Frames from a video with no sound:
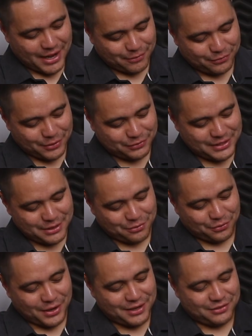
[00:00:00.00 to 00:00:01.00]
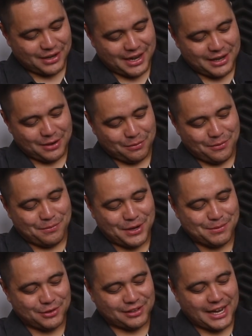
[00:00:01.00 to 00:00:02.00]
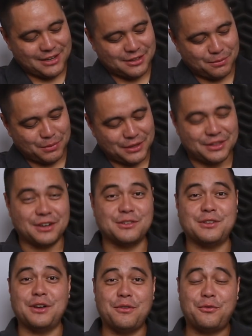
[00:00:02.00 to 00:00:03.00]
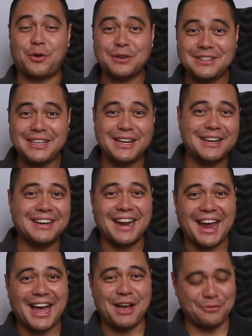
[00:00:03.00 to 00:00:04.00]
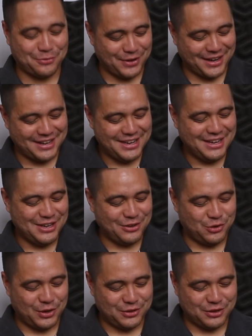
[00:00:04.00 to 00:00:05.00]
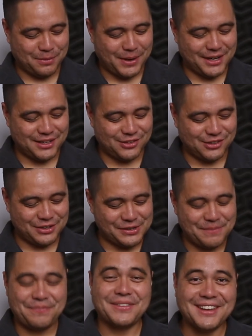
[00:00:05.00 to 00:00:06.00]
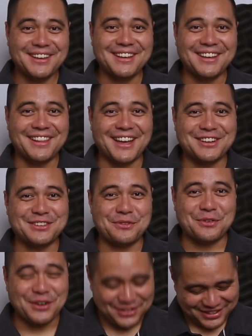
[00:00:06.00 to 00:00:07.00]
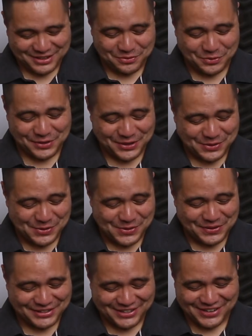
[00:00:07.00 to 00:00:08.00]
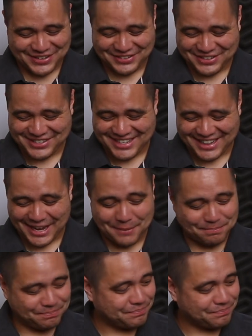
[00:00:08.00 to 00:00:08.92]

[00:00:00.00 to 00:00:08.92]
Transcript: that 15th fret, and it pretty much lines up right there. So 14 and a half fret joint to the body. So that is the first. It's really cool to see that.